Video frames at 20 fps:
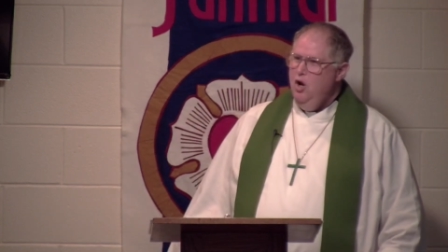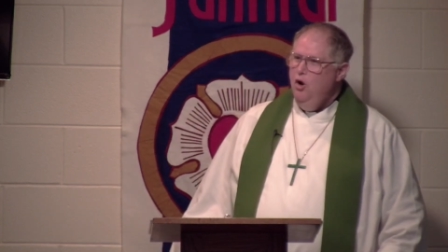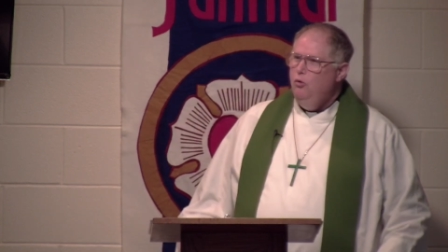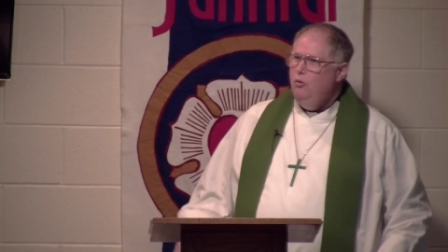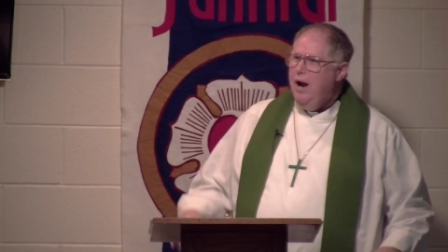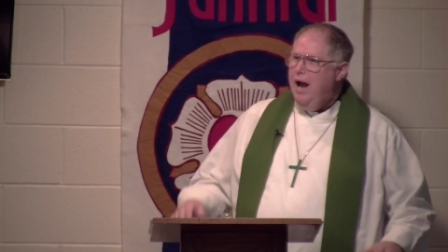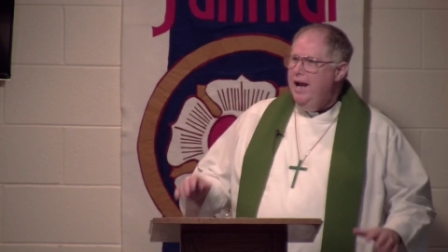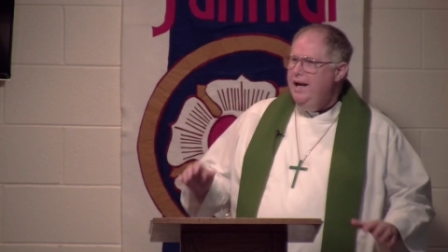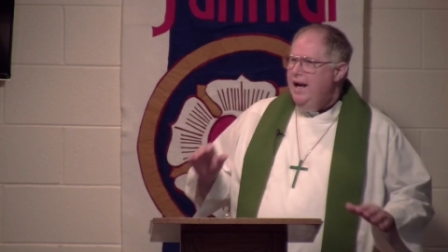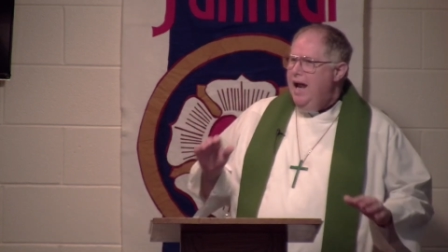
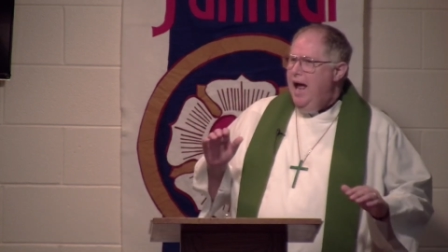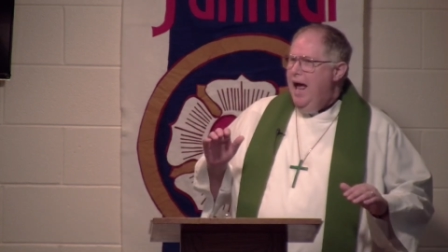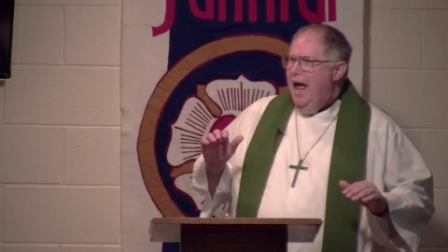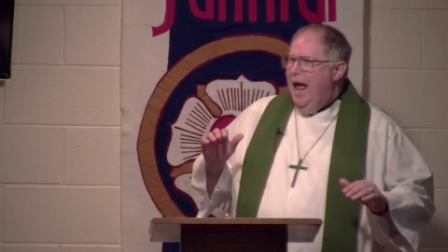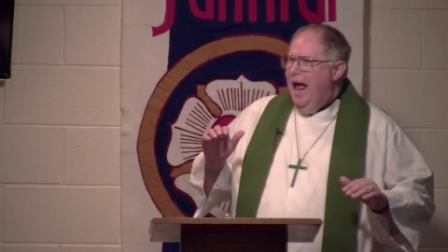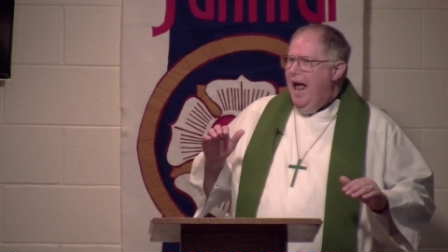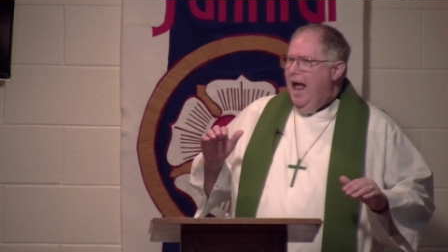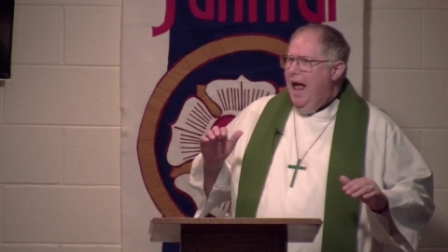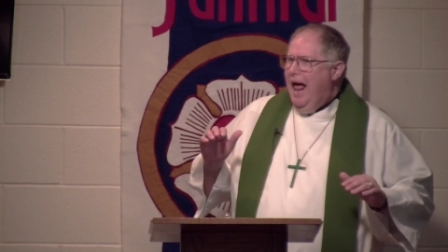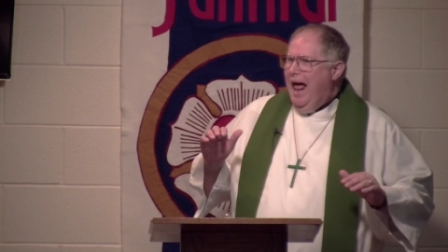right,
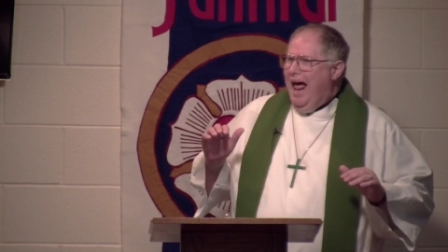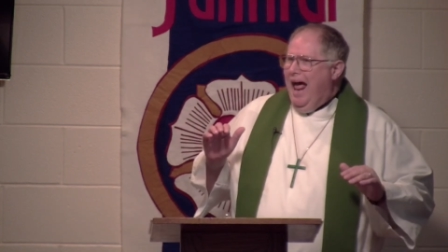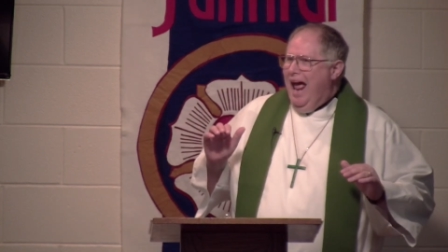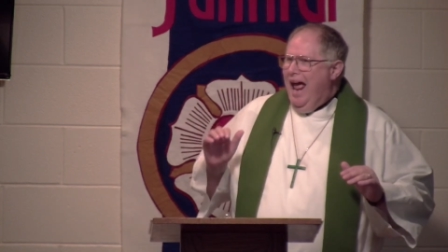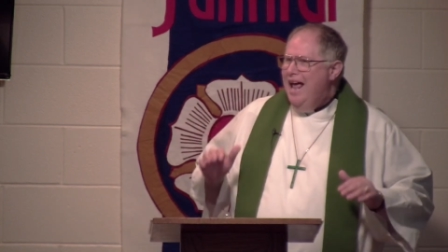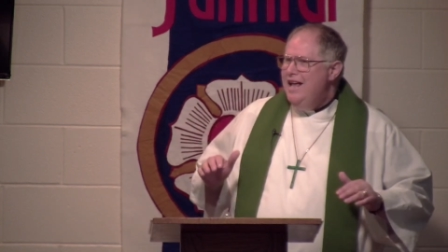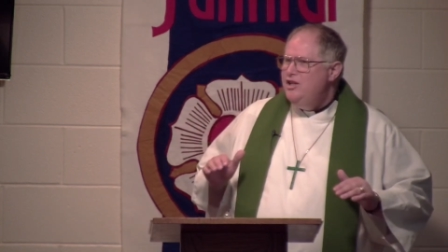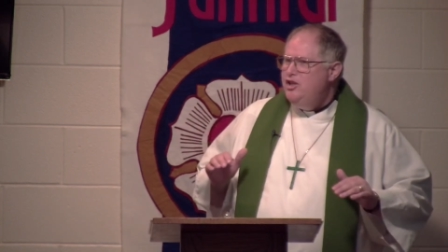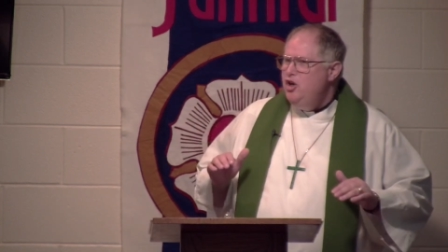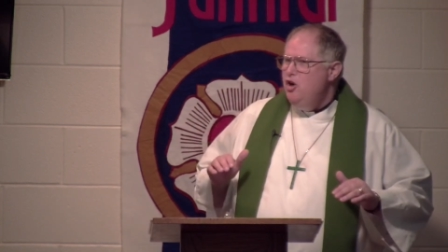
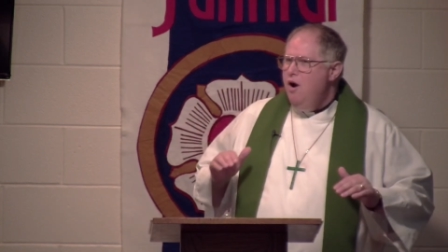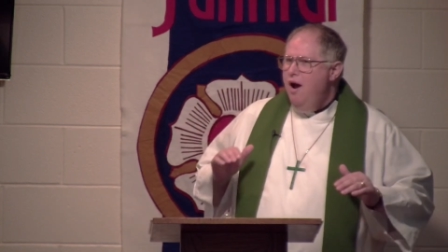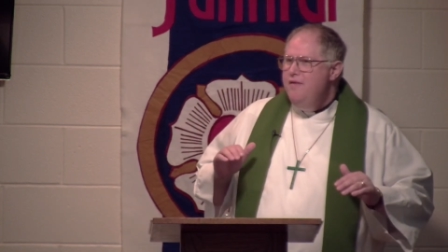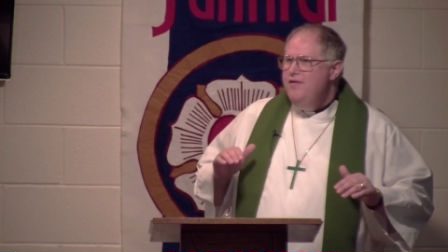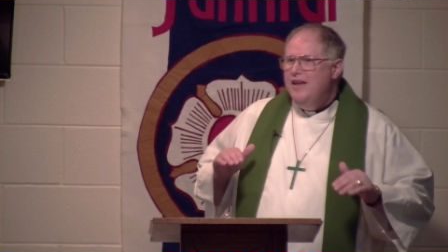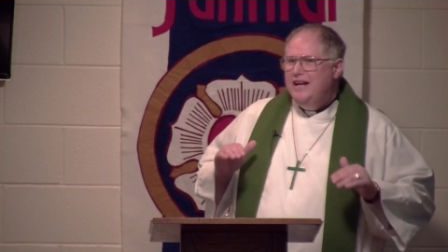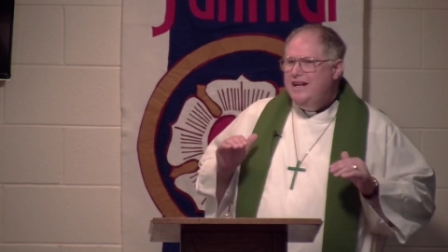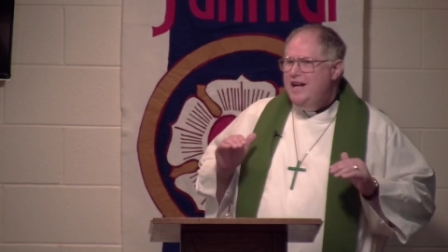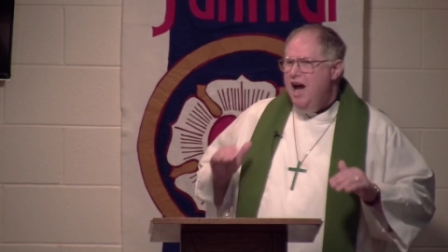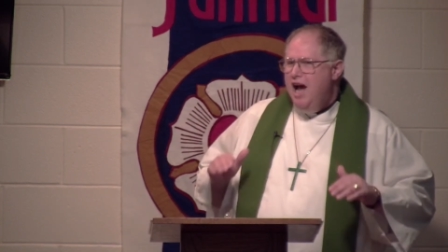as you're
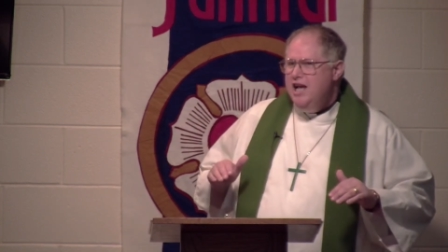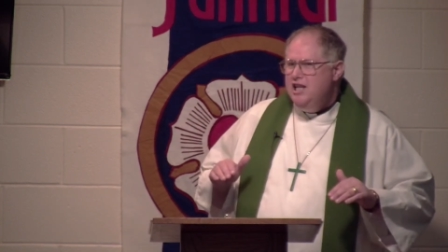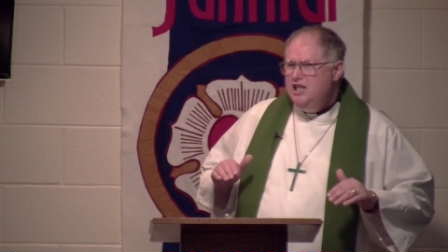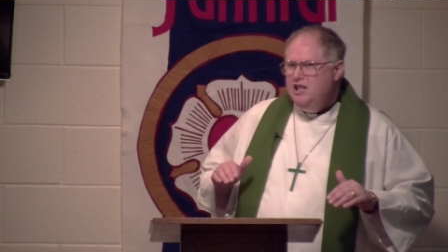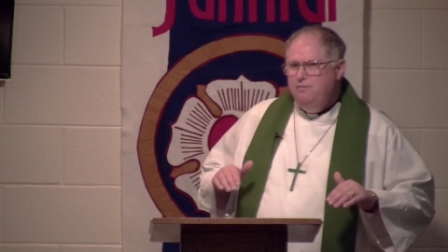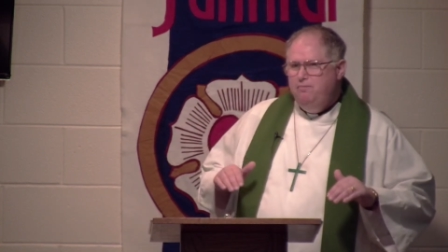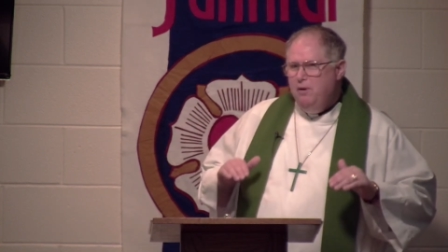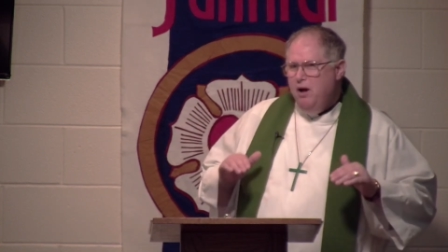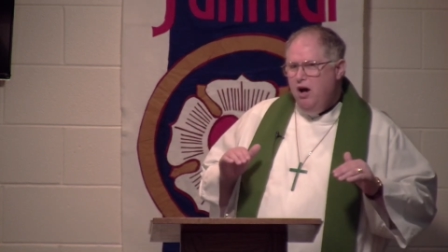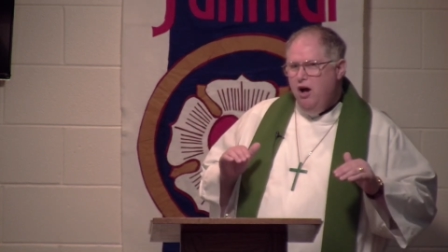on the cusp